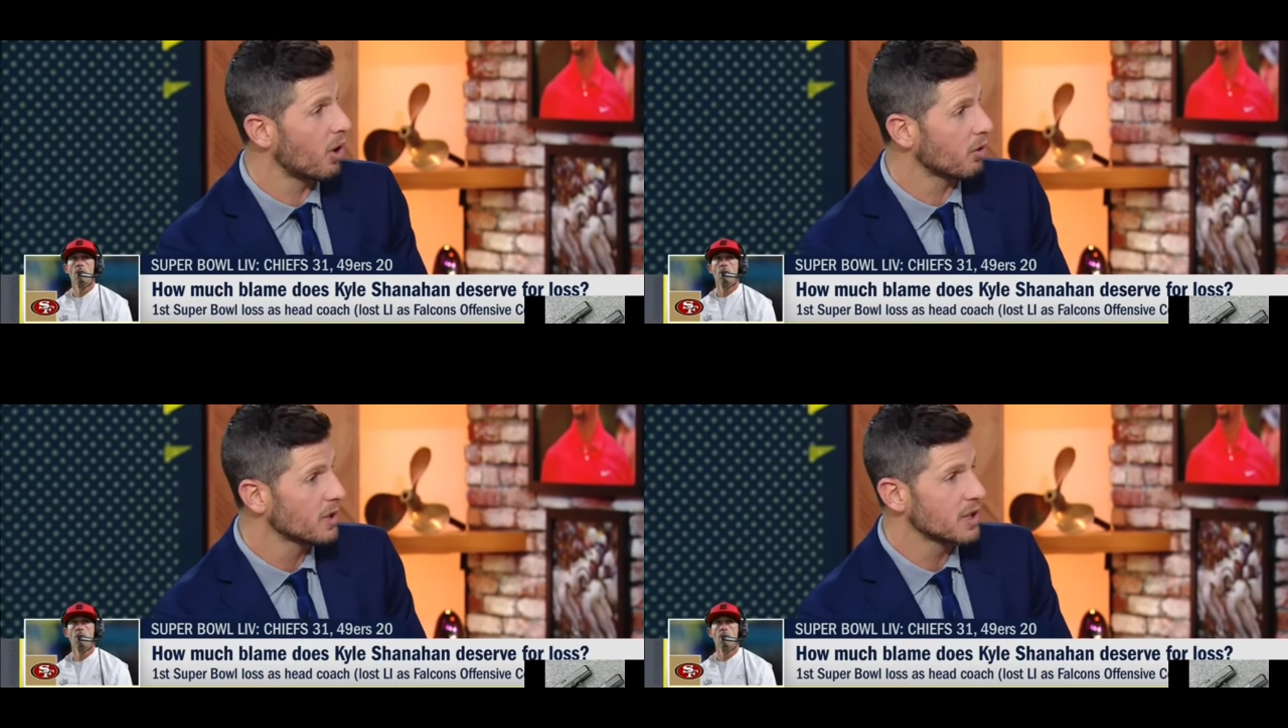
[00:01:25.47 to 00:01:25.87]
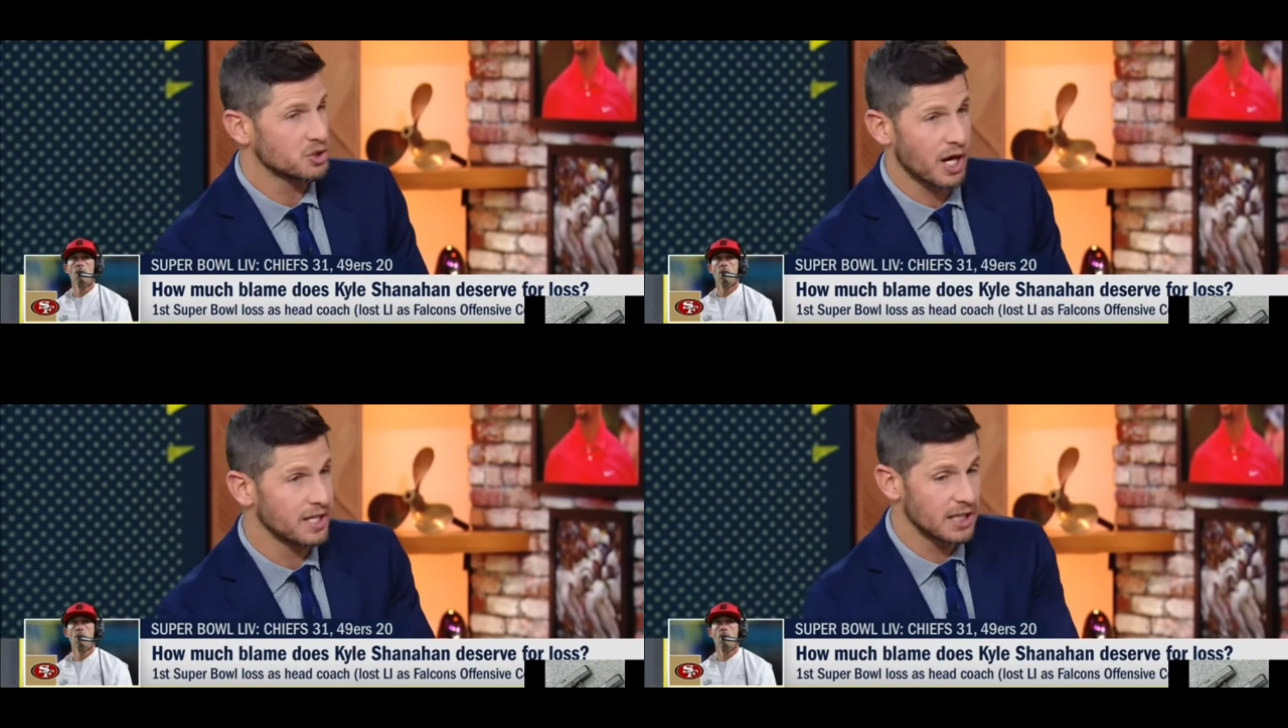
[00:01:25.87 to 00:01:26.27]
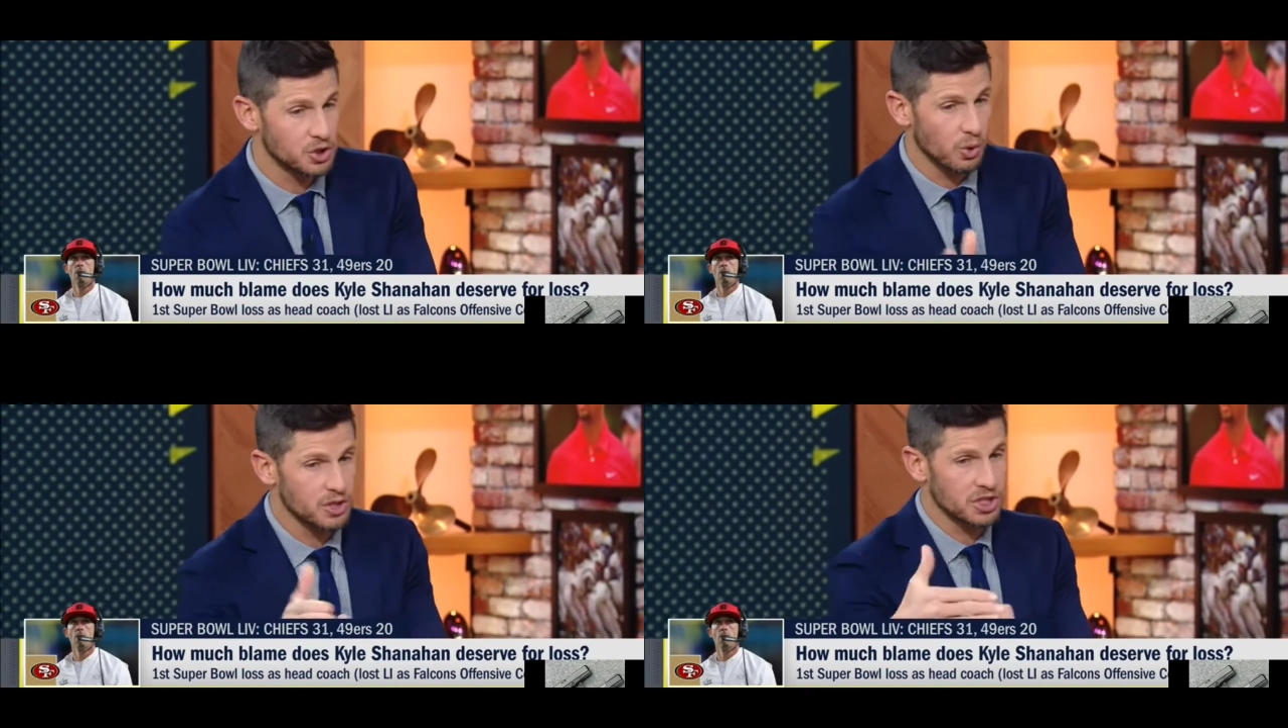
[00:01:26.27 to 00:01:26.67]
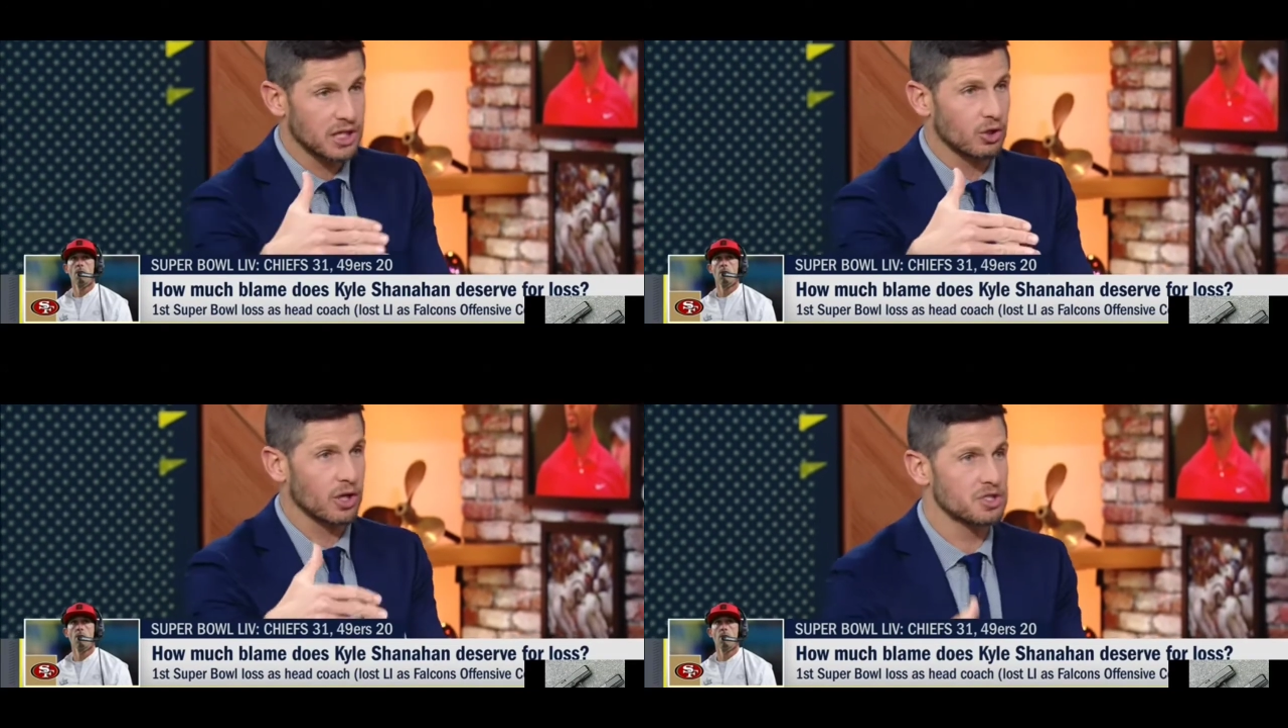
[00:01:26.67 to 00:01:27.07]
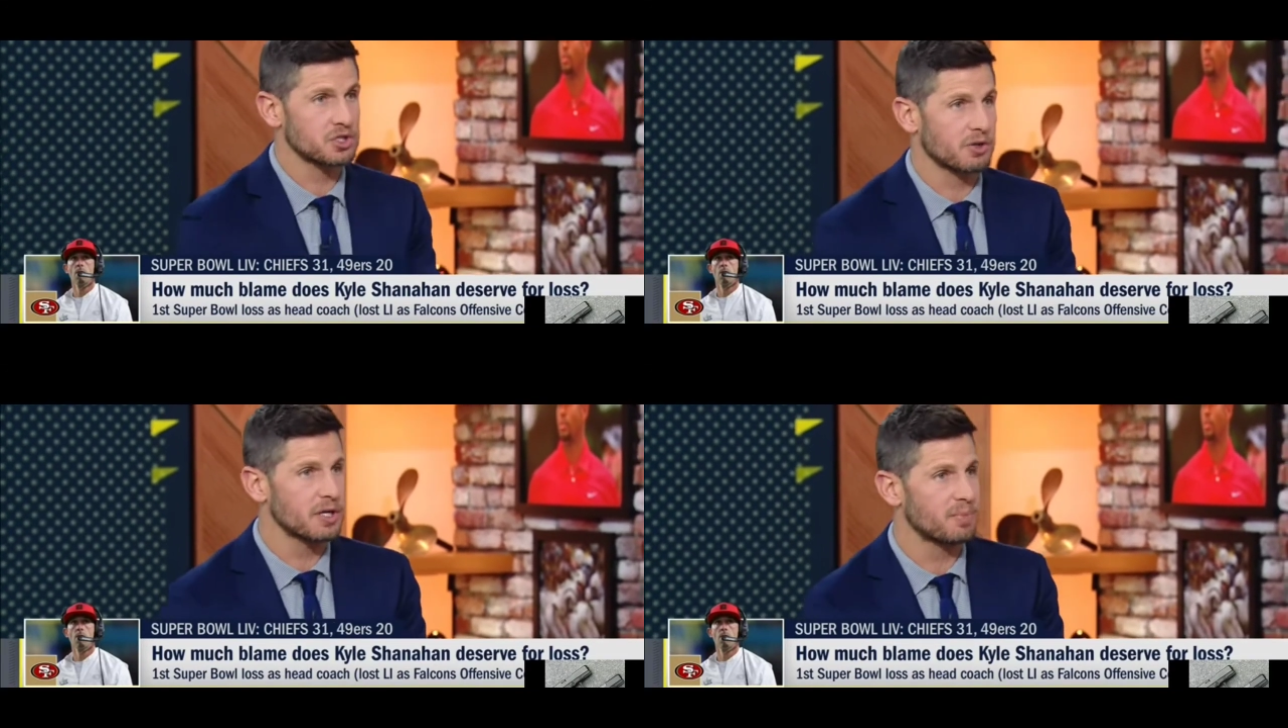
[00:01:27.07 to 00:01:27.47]
the ball, trying to get George Kittle on a
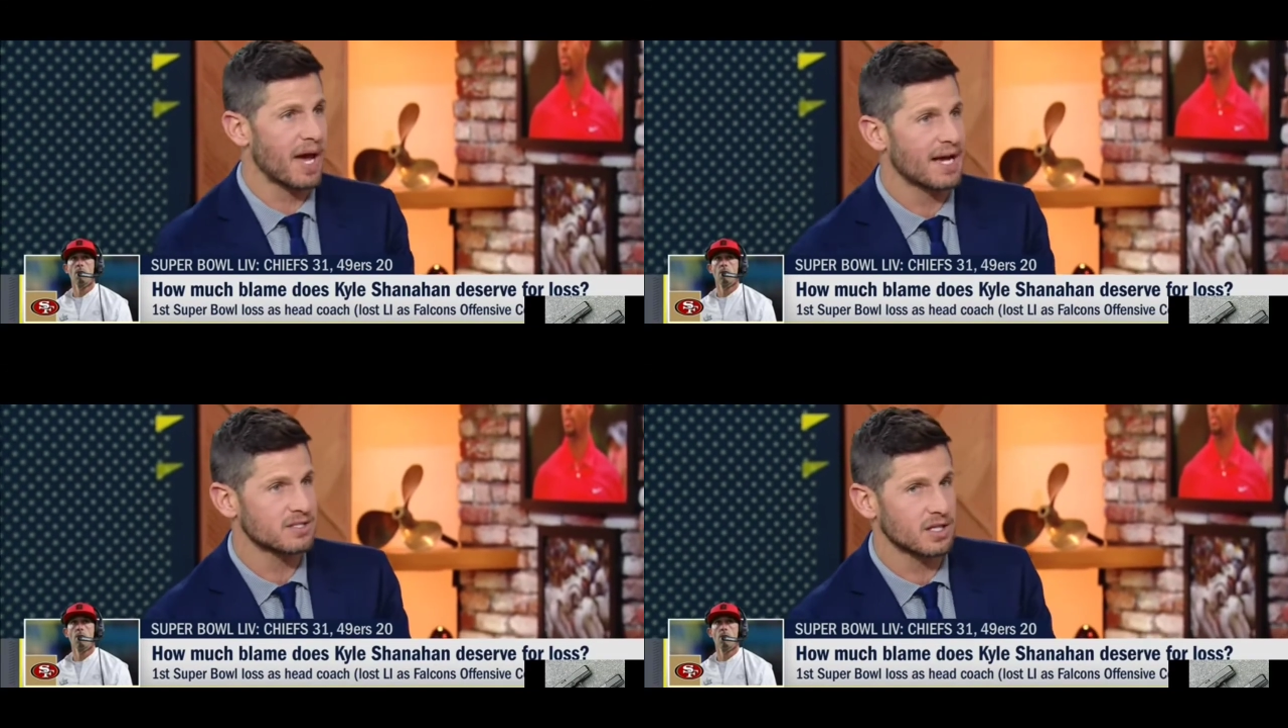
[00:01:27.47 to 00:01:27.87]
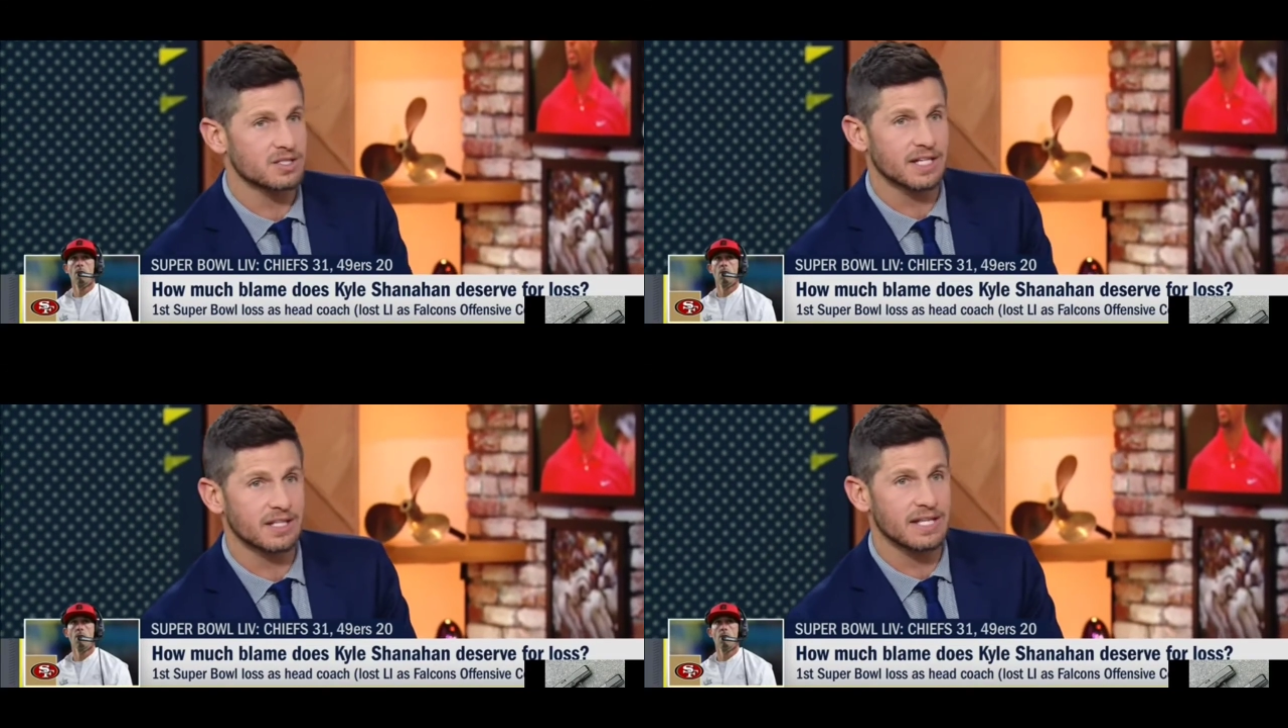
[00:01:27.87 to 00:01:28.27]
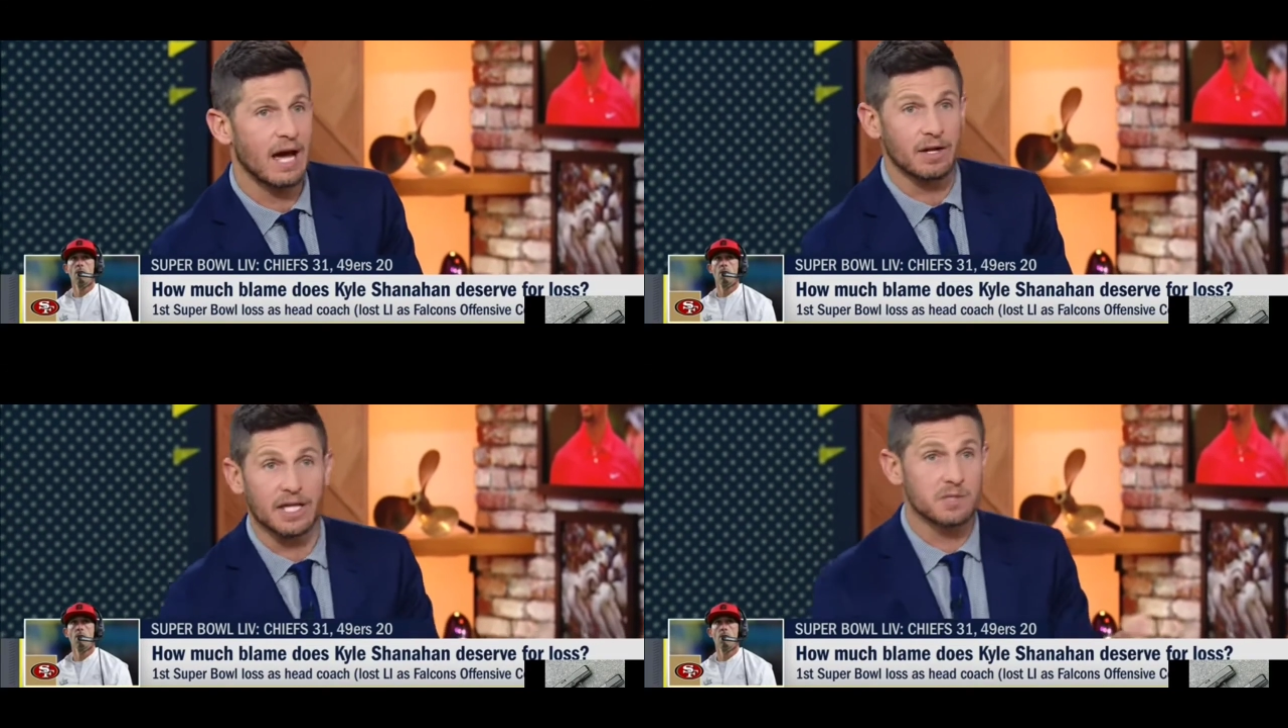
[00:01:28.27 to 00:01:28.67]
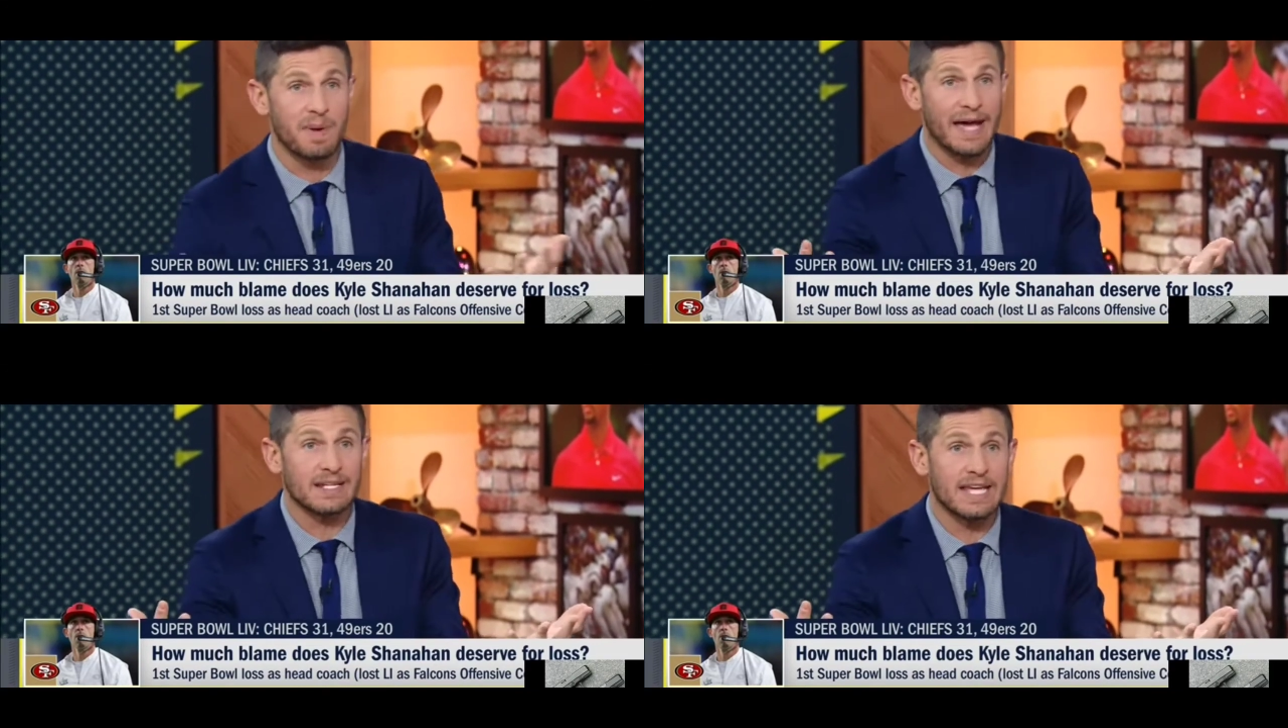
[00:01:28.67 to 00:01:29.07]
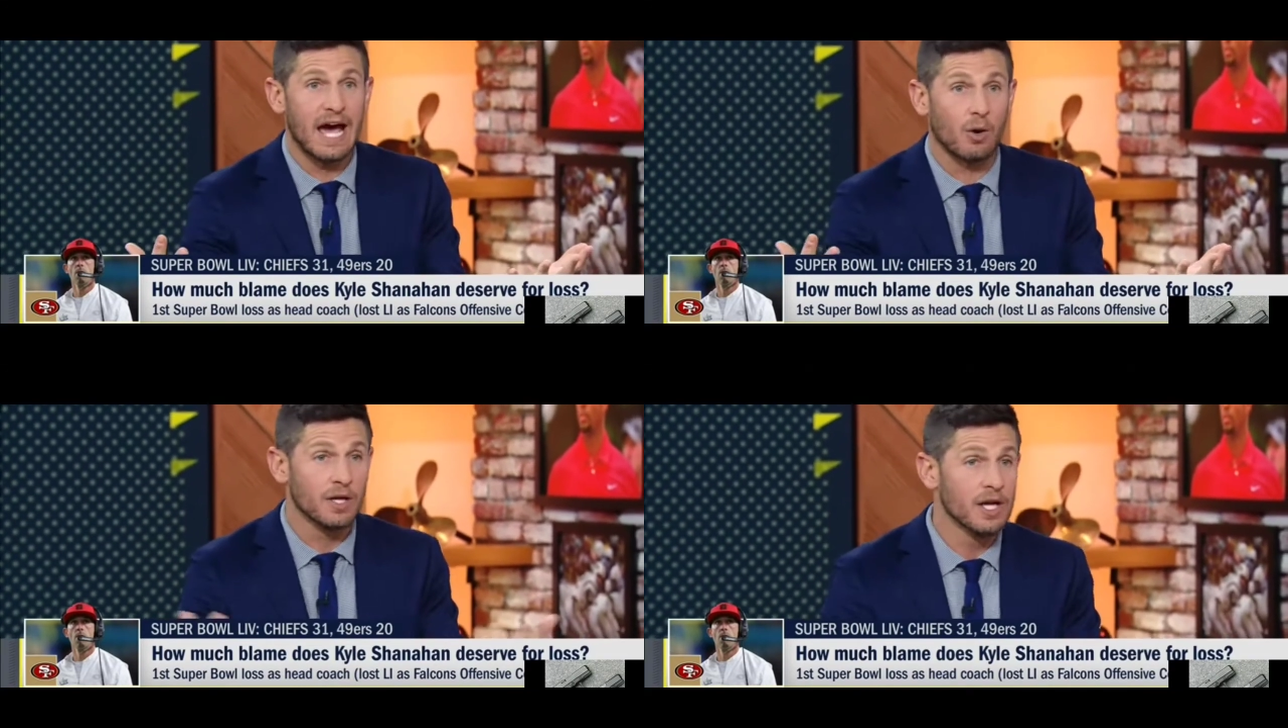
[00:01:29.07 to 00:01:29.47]
screen pass on second down. It gets batted down.